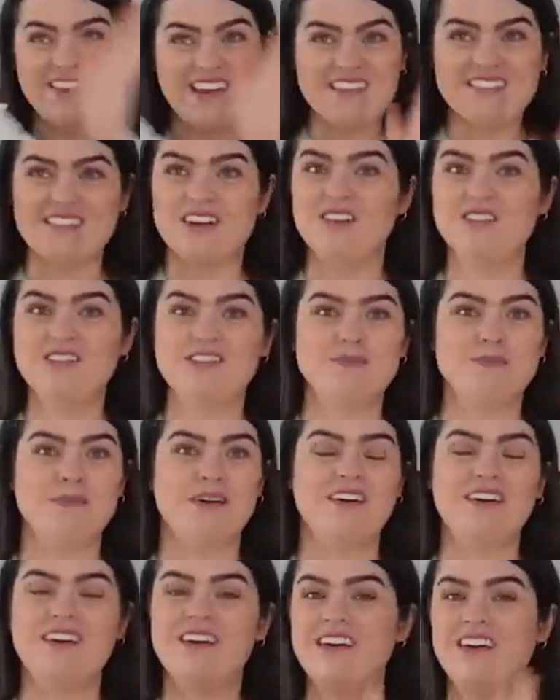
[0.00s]
is
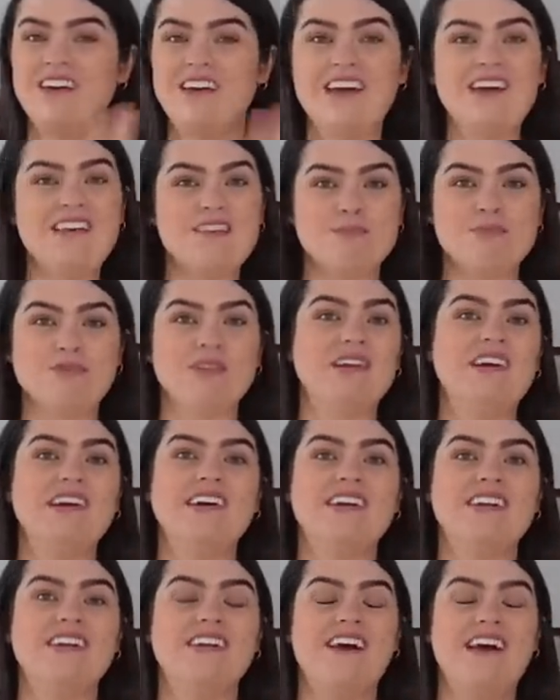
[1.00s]
ultimate. It's
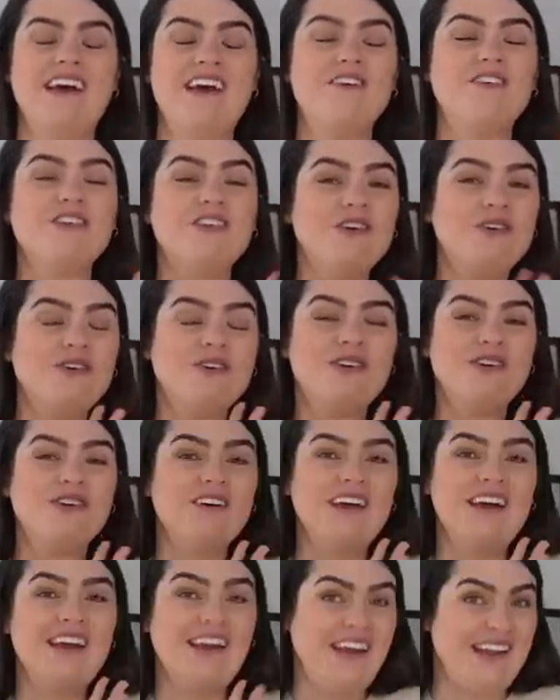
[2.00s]
brilliant. If
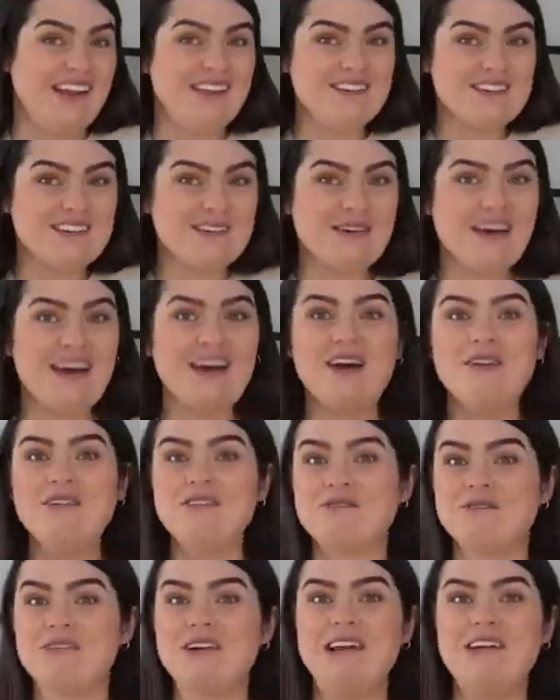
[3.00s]
you're into it, I
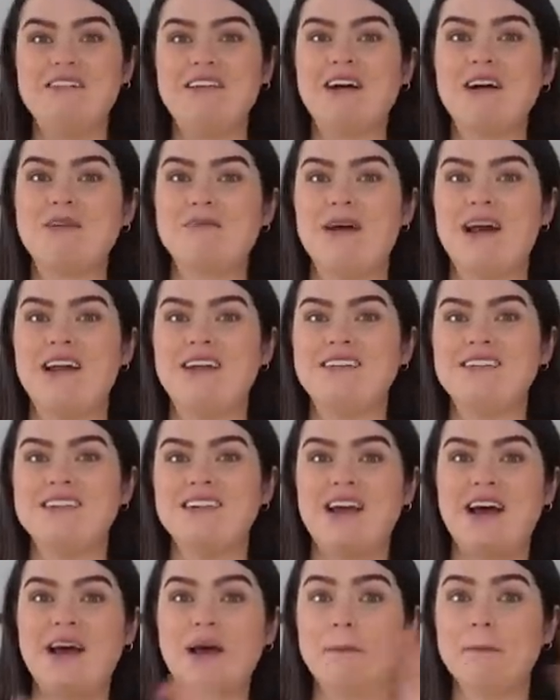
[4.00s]
would really recommend
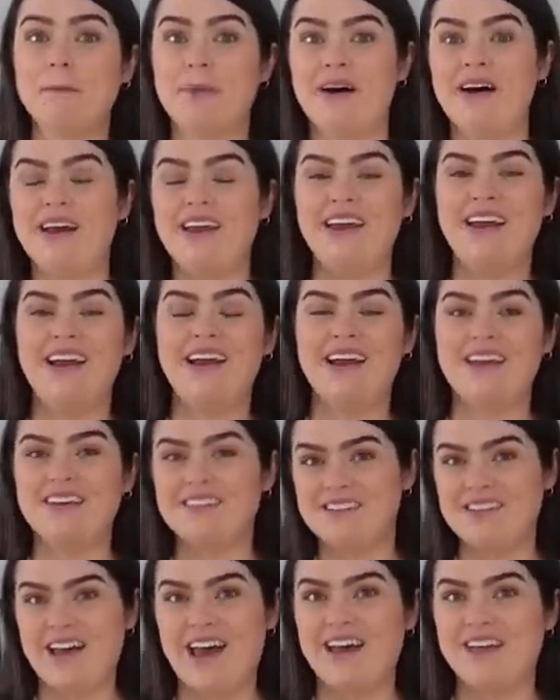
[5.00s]
like buying a
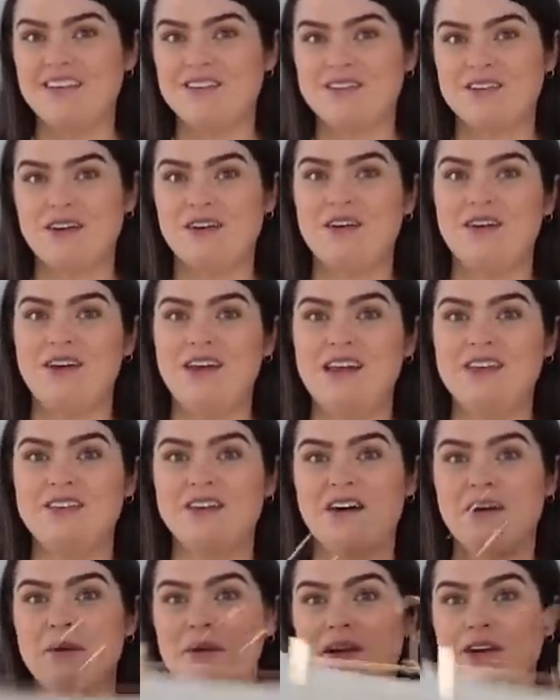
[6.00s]
set. So either
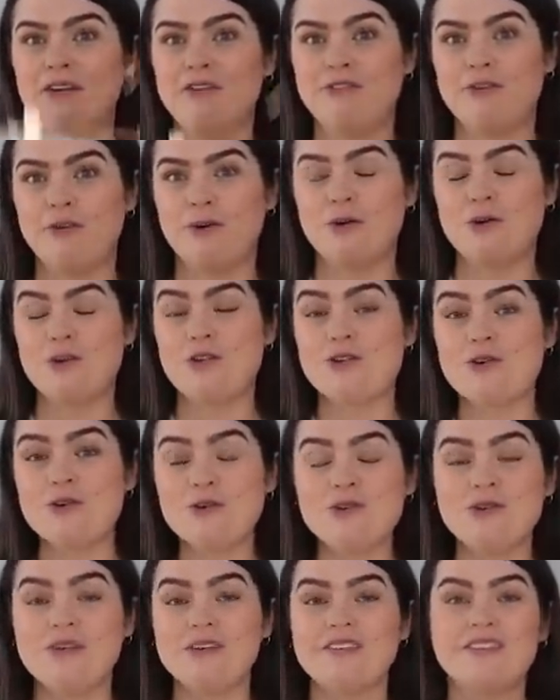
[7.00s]
going for
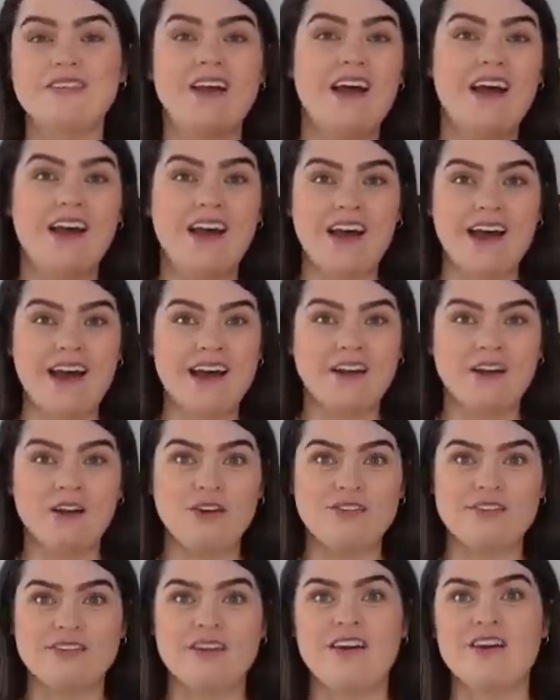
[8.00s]
shorts and an
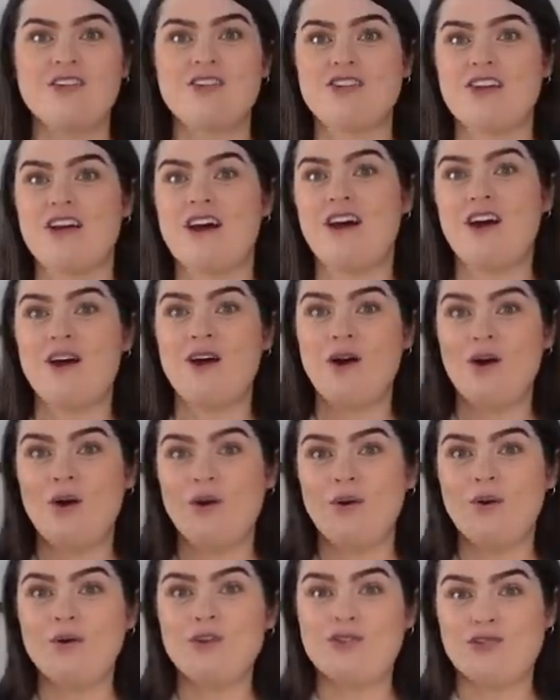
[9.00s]
oversized shirt,
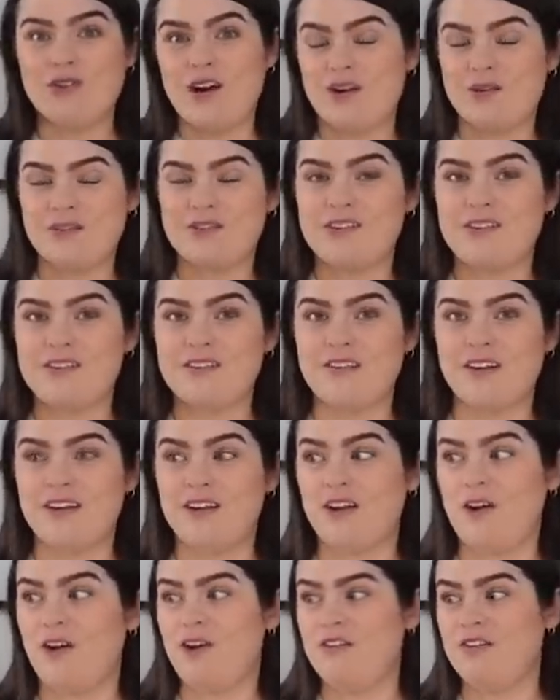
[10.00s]
or trousers
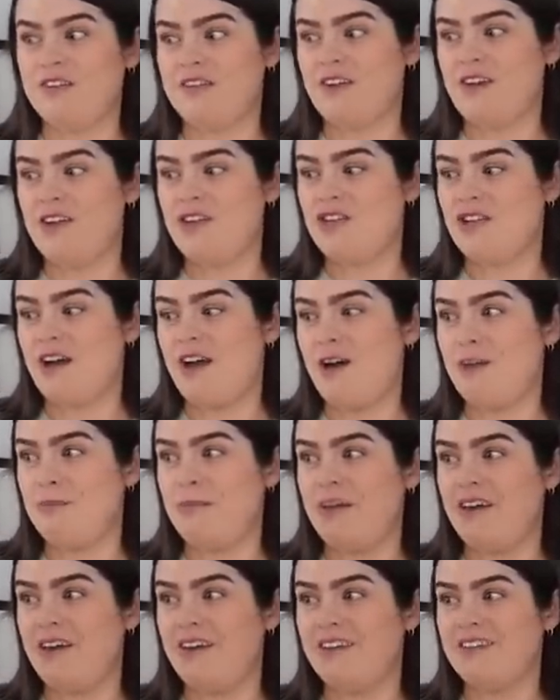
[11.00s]
and an oversized shirt,
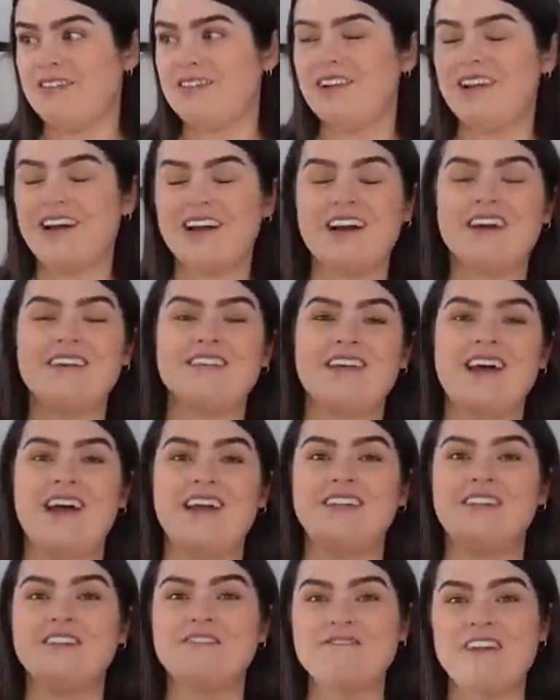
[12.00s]
because like I
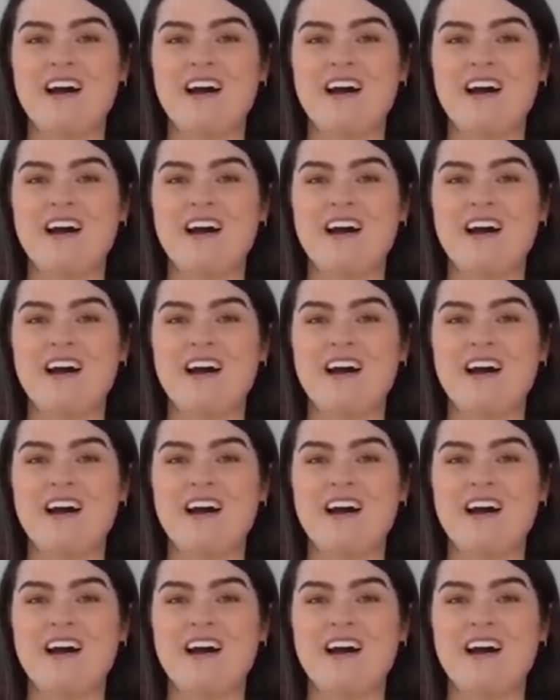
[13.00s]
said,